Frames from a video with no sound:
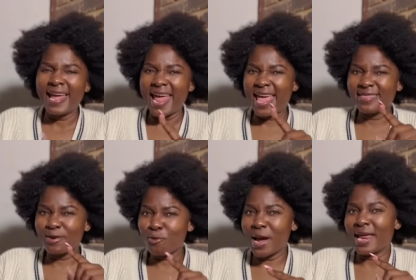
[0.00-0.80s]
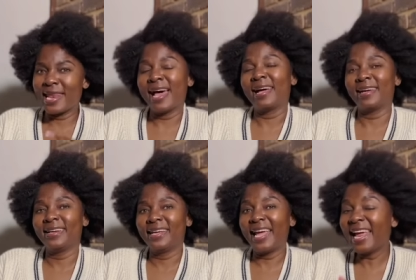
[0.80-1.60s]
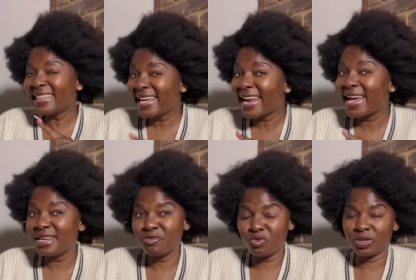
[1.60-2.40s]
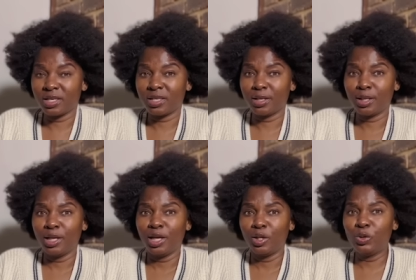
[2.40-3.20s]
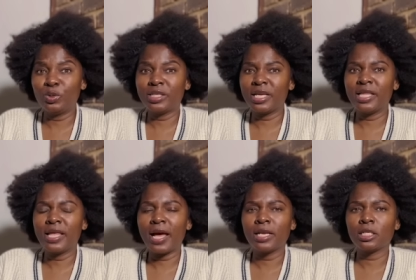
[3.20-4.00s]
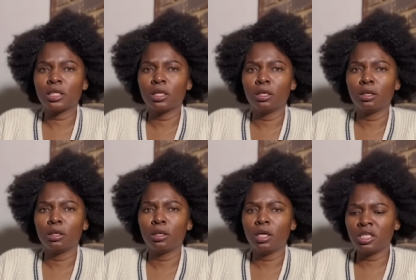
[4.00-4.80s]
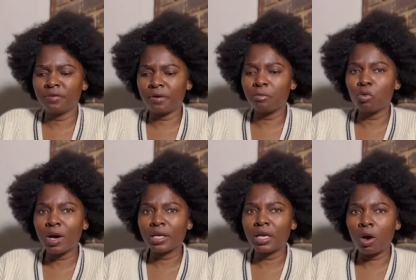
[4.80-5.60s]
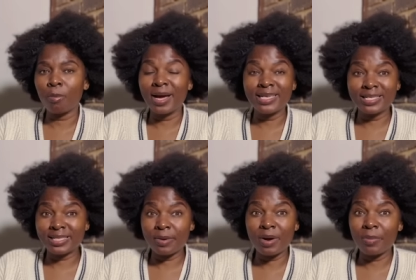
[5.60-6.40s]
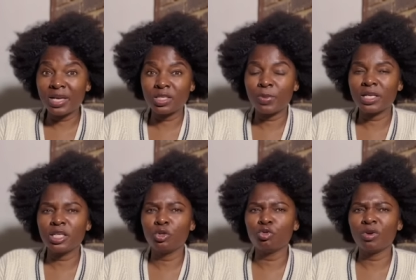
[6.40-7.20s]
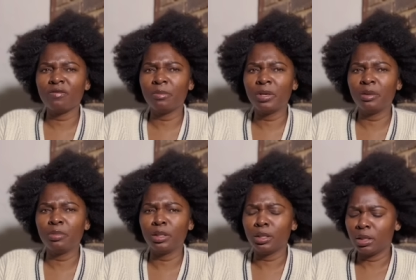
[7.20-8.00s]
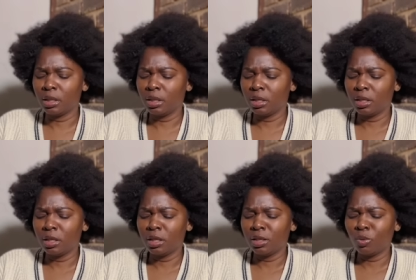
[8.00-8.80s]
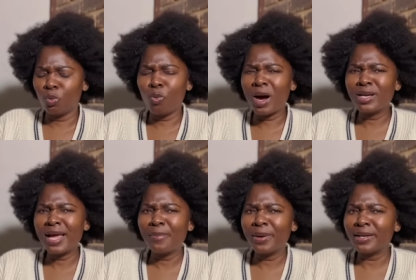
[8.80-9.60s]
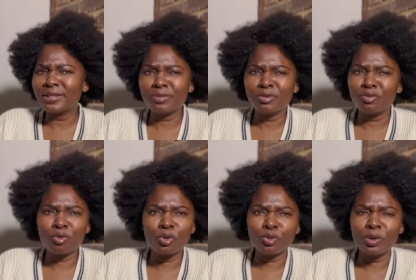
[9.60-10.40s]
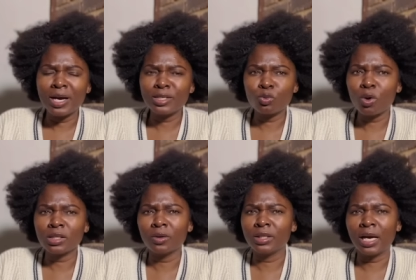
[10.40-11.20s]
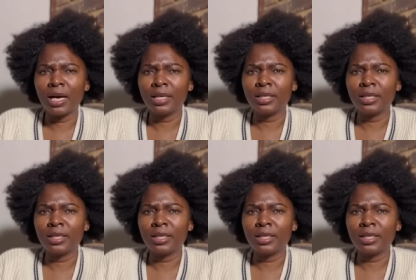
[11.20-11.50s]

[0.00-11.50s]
and then when at that honeymoon you say that it's February now. By December, I'm expecting you to have a baby. What happened before you guys walked down the aisle?